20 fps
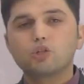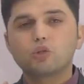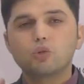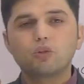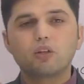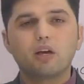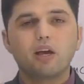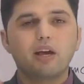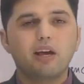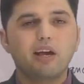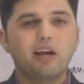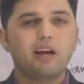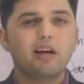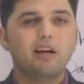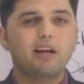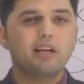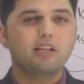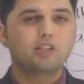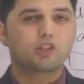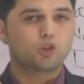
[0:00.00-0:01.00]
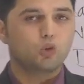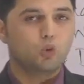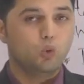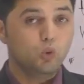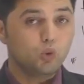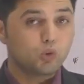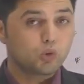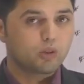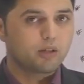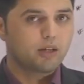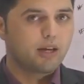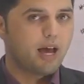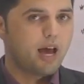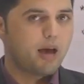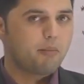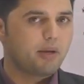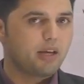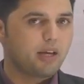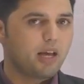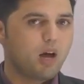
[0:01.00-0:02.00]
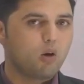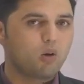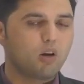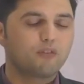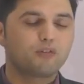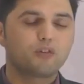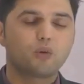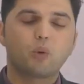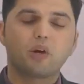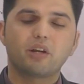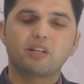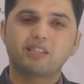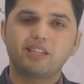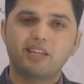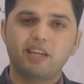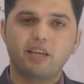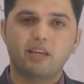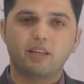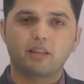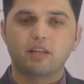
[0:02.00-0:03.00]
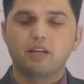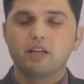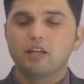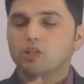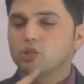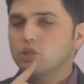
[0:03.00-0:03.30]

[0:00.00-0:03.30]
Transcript: so the air is also coming out of your teeth.